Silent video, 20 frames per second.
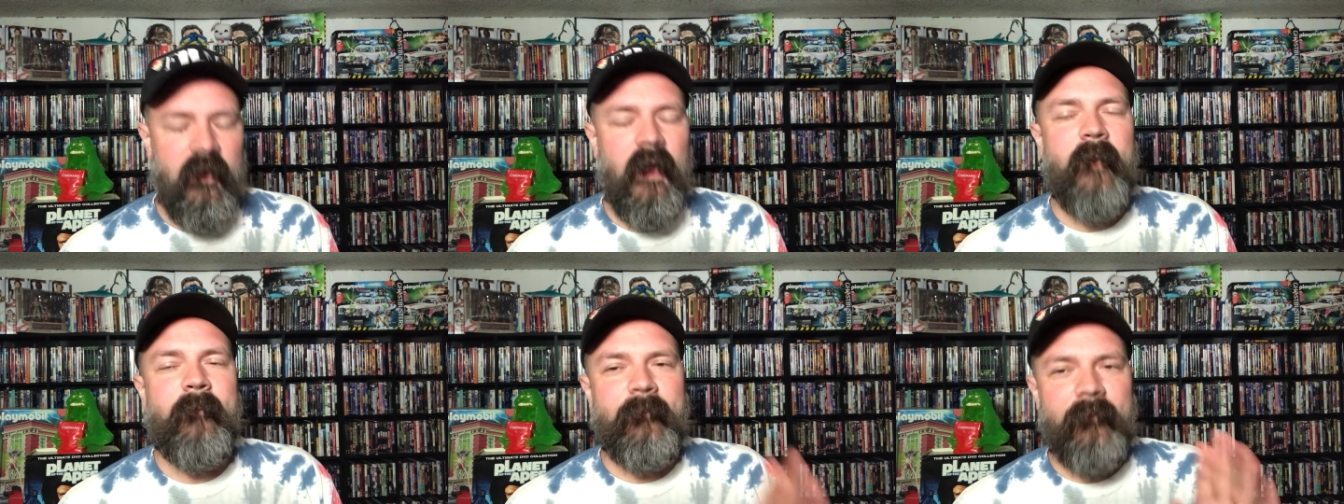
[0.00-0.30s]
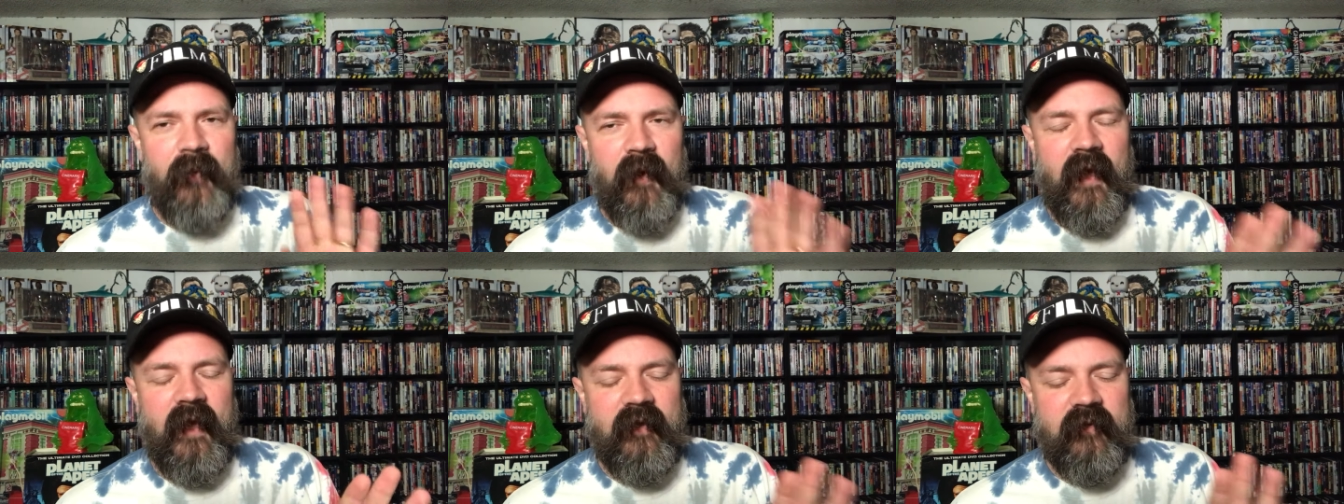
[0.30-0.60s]

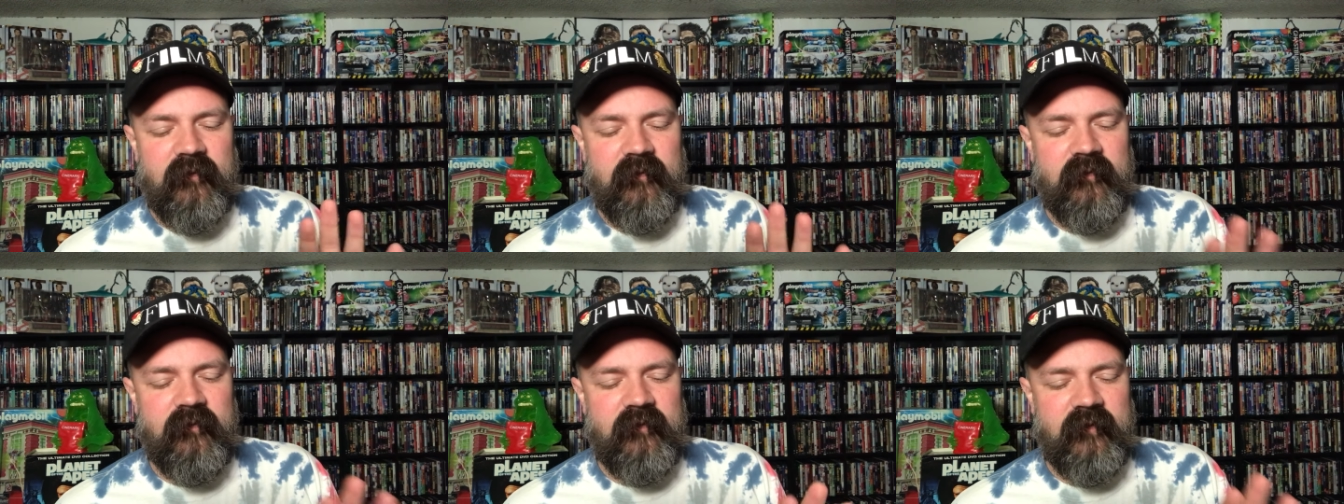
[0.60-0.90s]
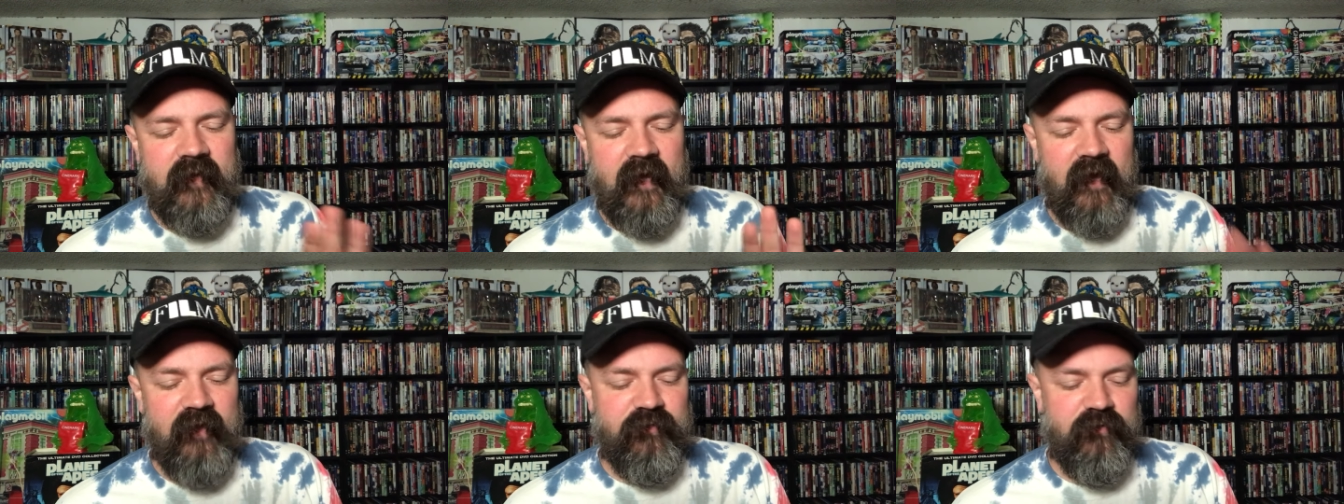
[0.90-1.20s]
But
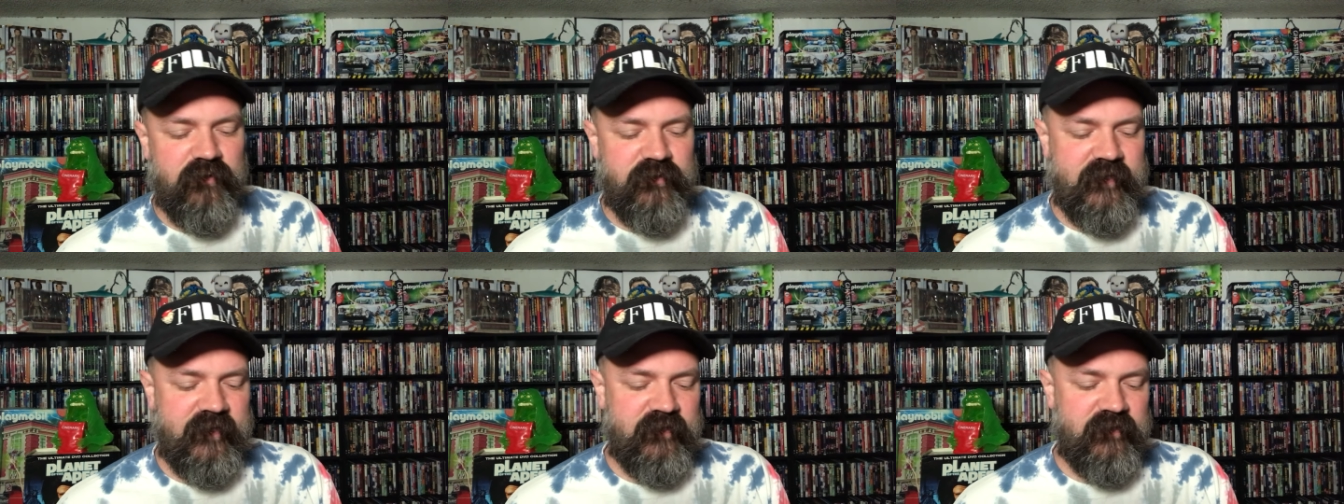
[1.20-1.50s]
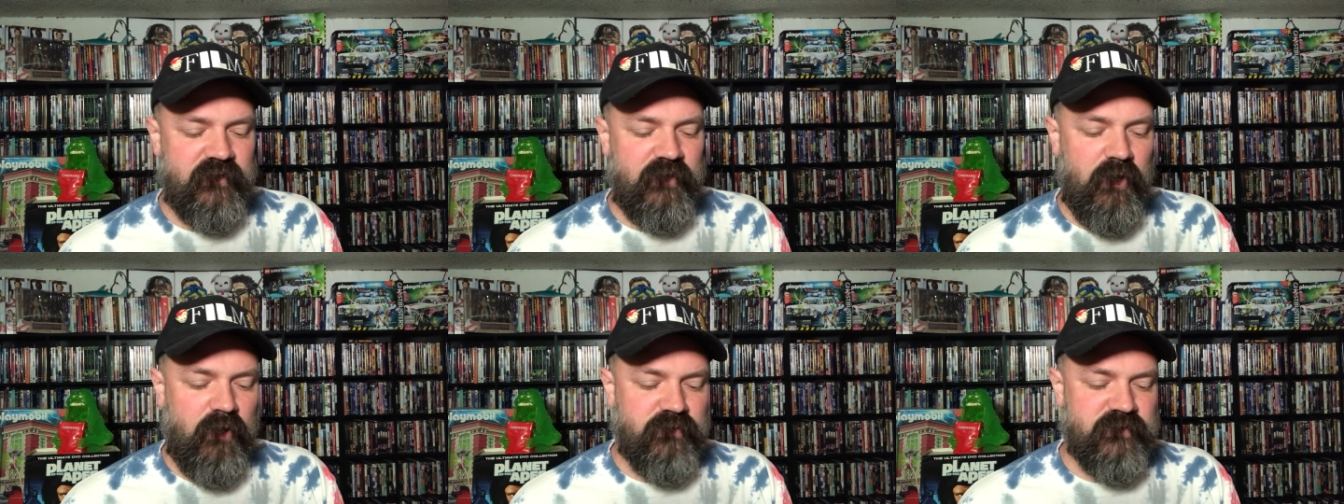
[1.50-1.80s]
yeah,
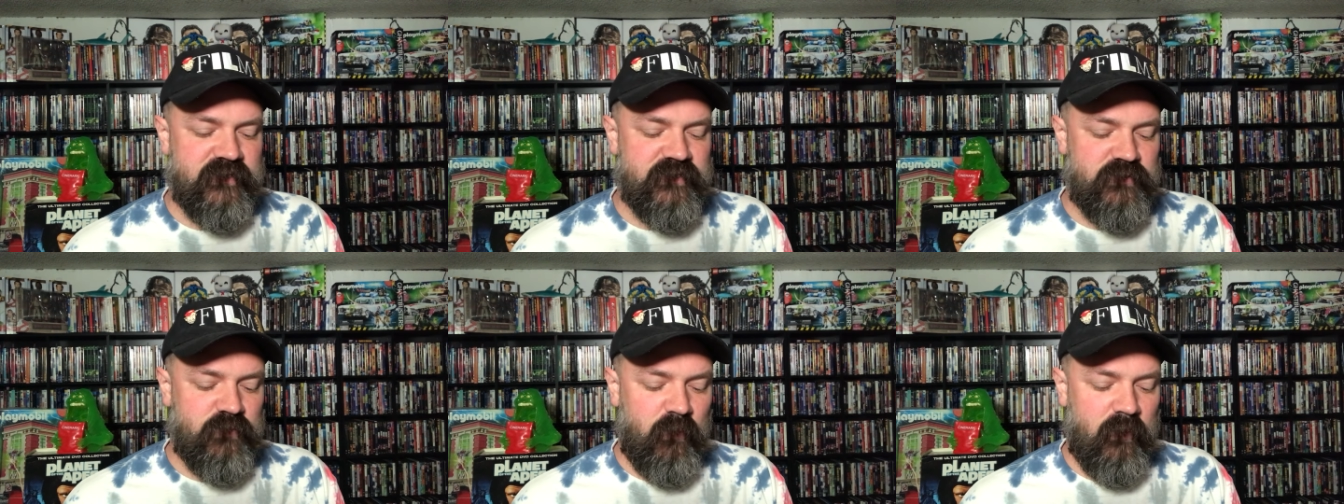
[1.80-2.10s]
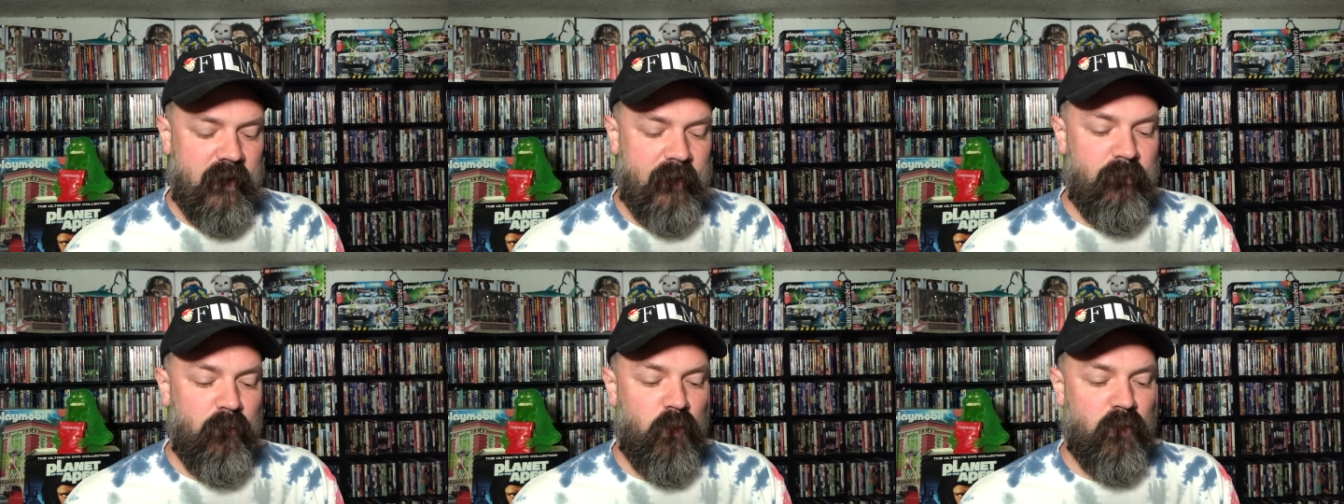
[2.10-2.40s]
13 Ghosts is the one
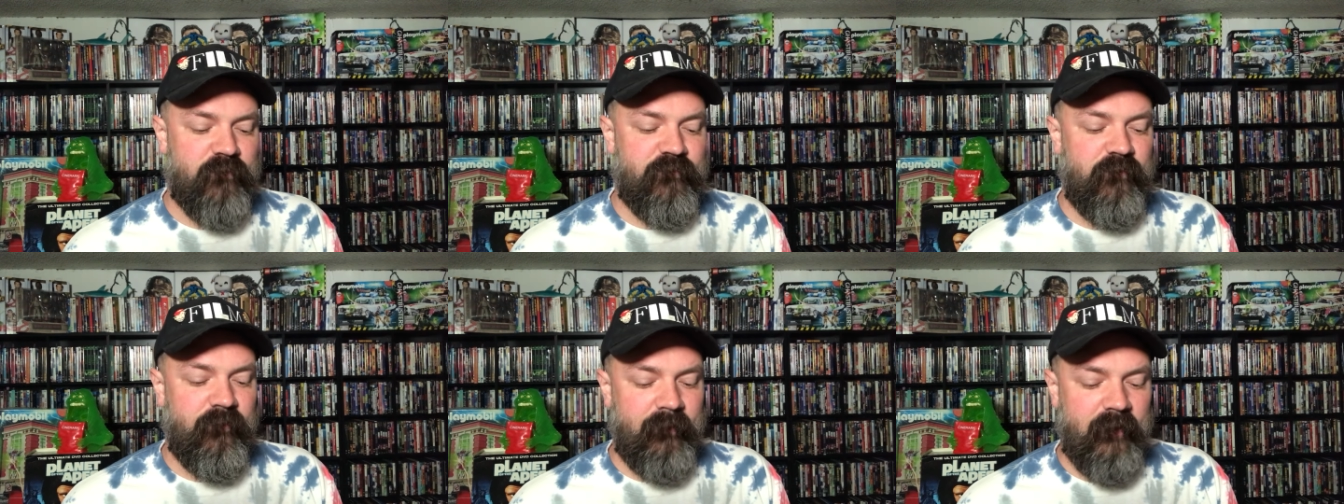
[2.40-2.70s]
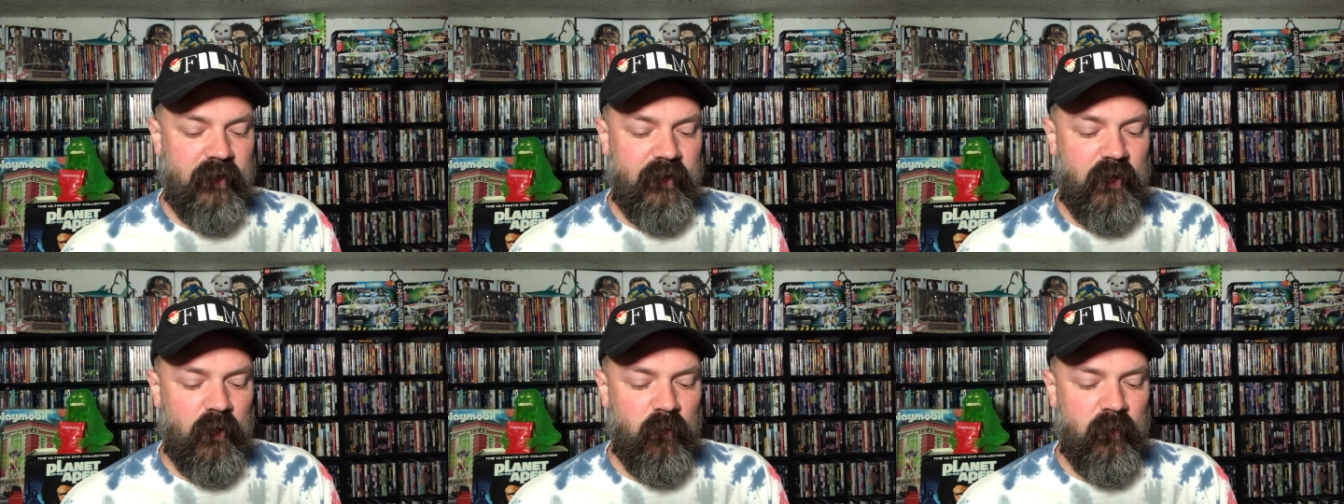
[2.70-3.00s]
I'm more
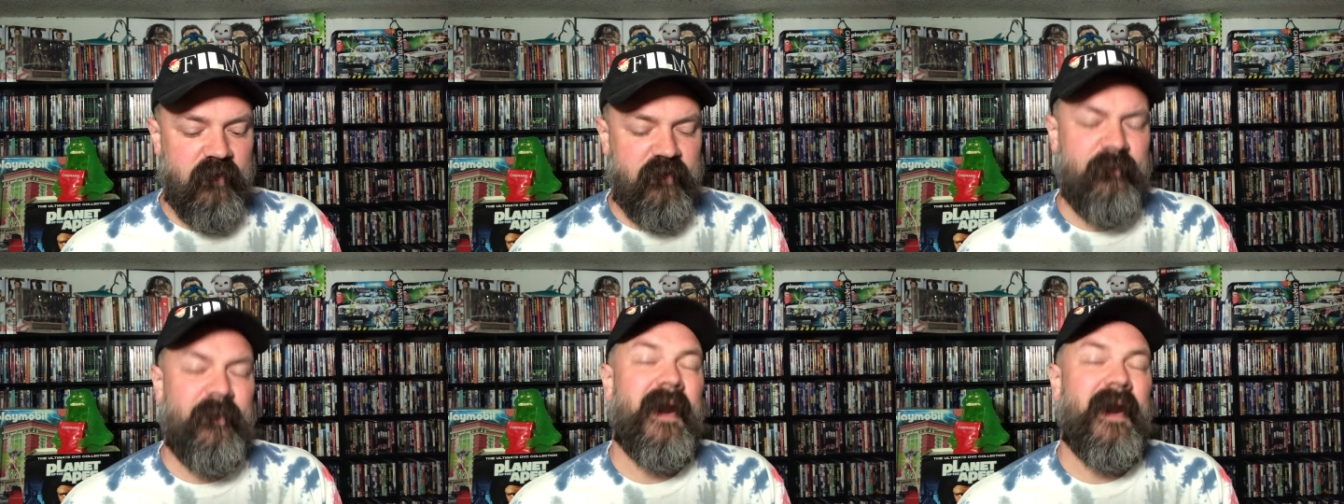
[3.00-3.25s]
familiar with,